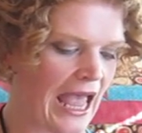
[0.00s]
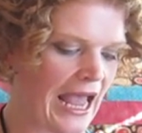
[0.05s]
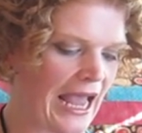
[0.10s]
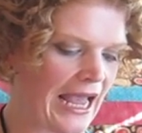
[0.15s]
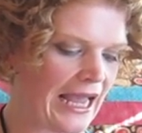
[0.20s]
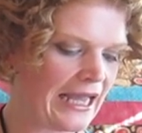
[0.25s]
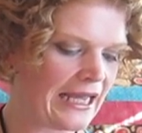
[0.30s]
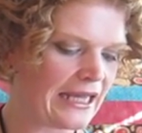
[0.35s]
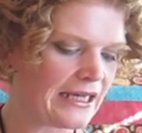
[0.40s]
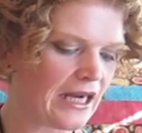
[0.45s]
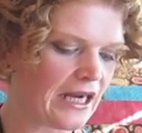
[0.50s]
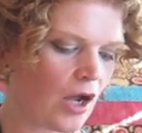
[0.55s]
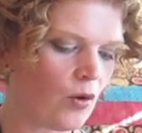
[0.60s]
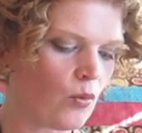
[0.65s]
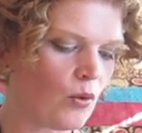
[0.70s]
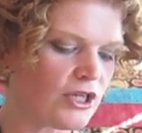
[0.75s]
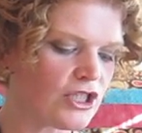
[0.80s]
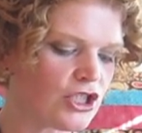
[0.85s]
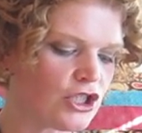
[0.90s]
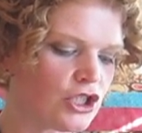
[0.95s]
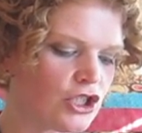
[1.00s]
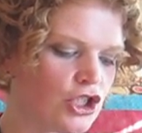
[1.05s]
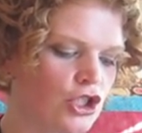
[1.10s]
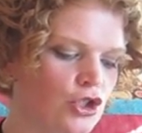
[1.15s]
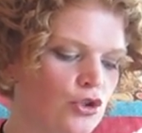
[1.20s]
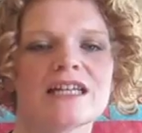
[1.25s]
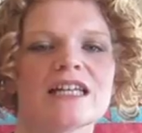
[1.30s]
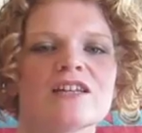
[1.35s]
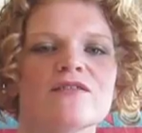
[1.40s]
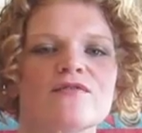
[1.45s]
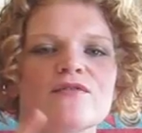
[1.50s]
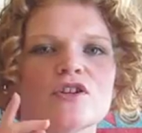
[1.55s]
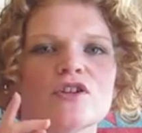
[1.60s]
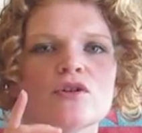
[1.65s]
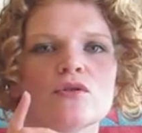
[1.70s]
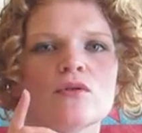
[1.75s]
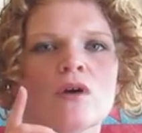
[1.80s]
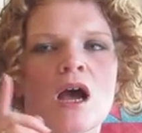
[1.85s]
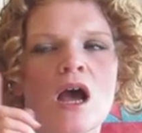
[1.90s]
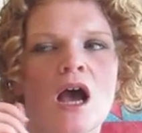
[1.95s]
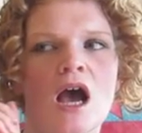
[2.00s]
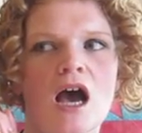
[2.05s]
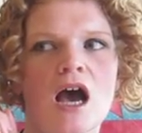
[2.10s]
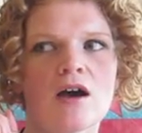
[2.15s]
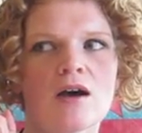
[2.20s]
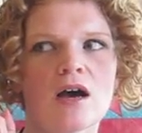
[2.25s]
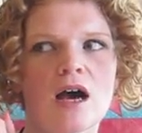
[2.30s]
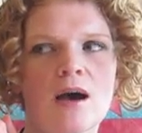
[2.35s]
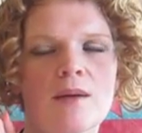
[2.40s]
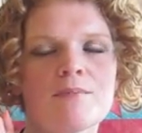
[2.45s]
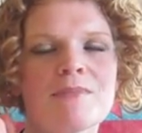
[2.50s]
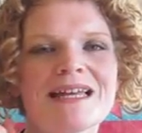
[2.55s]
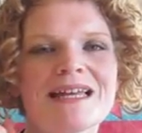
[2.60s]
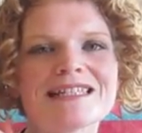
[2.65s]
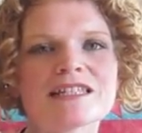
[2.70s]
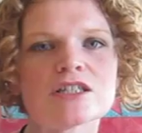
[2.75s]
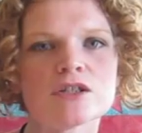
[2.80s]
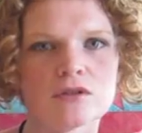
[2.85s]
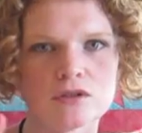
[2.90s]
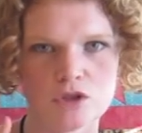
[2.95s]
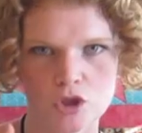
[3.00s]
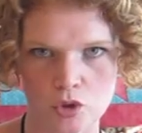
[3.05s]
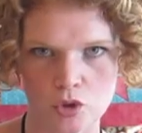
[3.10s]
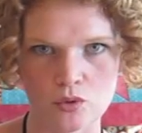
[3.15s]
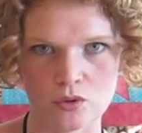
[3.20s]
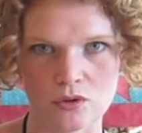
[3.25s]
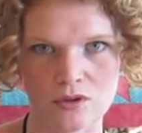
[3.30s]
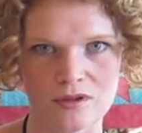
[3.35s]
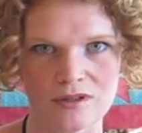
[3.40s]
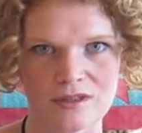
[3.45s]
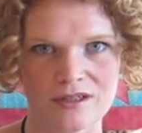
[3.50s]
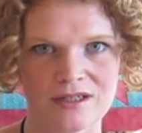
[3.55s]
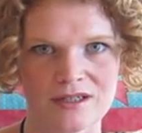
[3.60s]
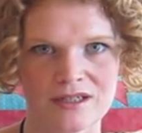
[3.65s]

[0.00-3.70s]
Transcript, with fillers: And I want to give you a, a mental tool